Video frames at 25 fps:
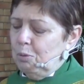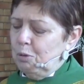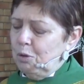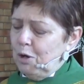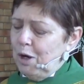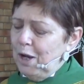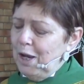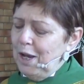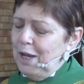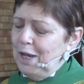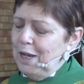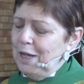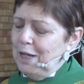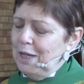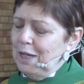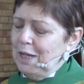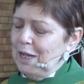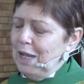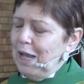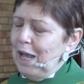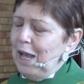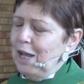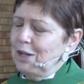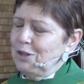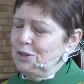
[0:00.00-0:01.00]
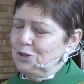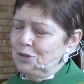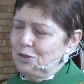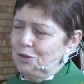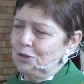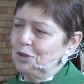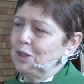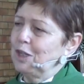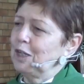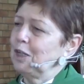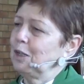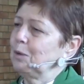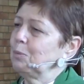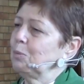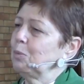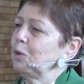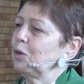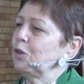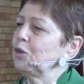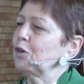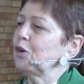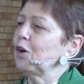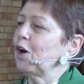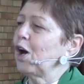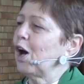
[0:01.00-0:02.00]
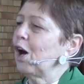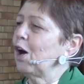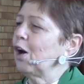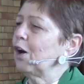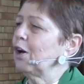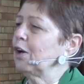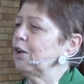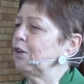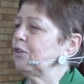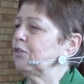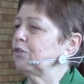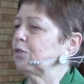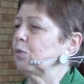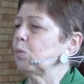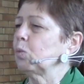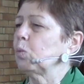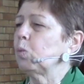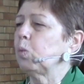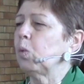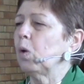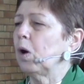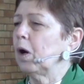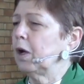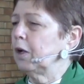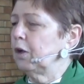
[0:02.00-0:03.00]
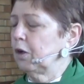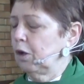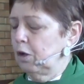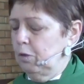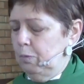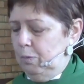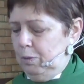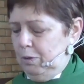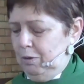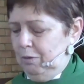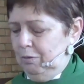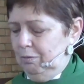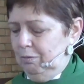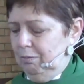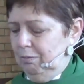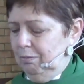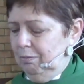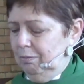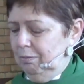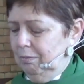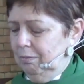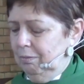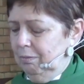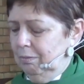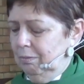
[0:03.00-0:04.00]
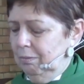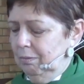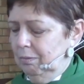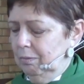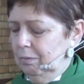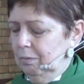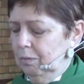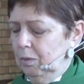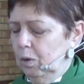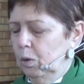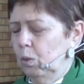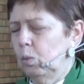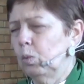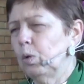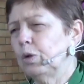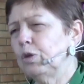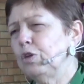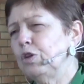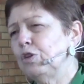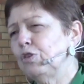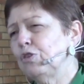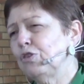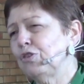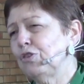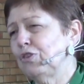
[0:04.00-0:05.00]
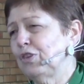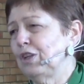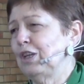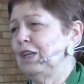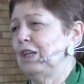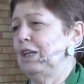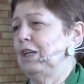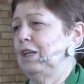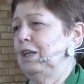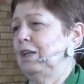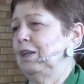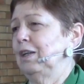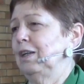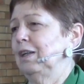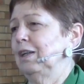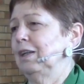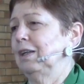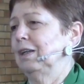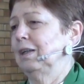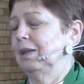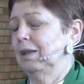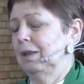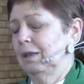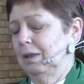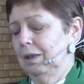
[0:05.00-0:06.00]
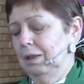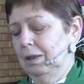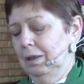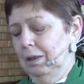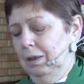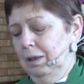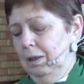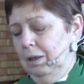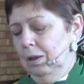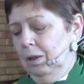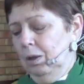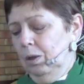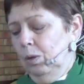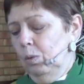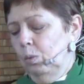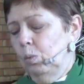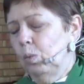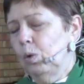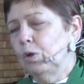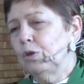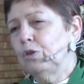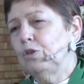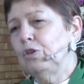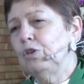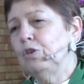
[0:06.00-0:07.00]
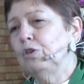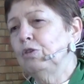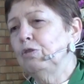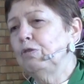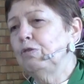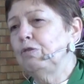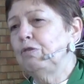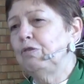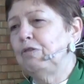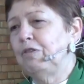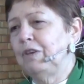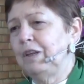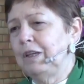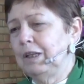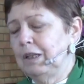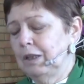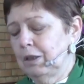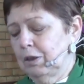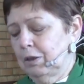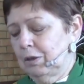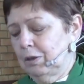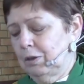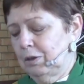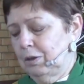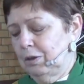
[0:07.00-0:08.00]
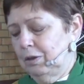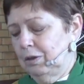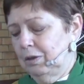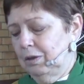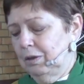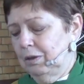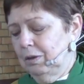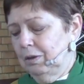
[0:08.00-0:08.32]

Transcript: Pray and dream with your eyes wide open. What do you see? What do you feel?